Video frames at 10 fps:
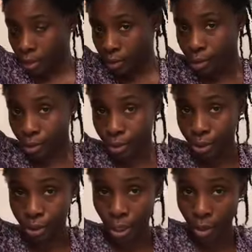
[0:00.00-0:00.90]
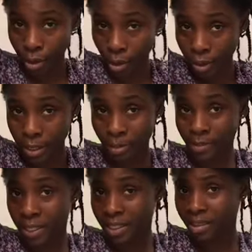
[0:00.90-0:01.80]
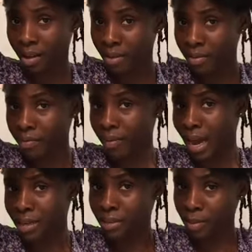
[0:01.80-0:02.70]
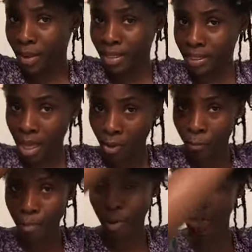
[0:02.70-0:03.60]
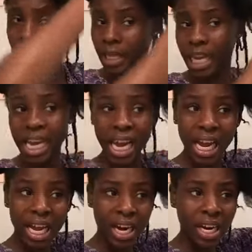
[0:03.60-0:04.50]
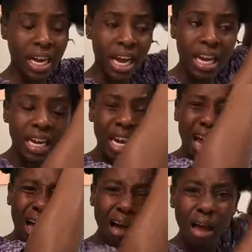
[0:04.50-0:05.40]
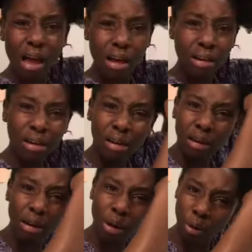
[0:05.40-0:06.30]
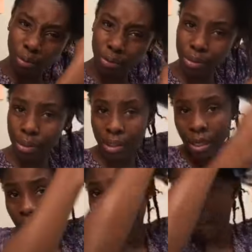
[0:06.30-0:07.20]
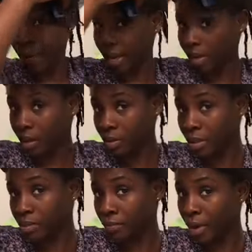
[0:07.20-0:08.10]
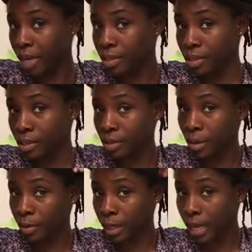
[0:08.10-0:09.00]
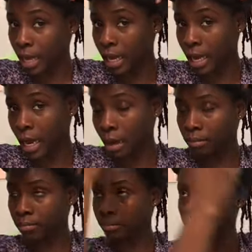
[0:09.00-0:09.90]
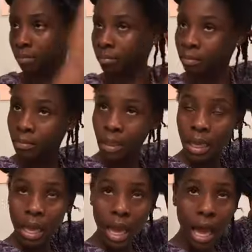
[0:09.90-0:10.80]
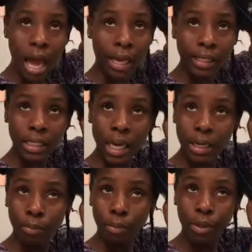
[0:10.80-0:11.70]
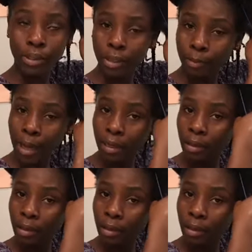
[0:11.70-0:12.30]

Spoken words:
to show you some of the stuff I do myself, mostly hair and clothes. My closest friends know that I turn most of my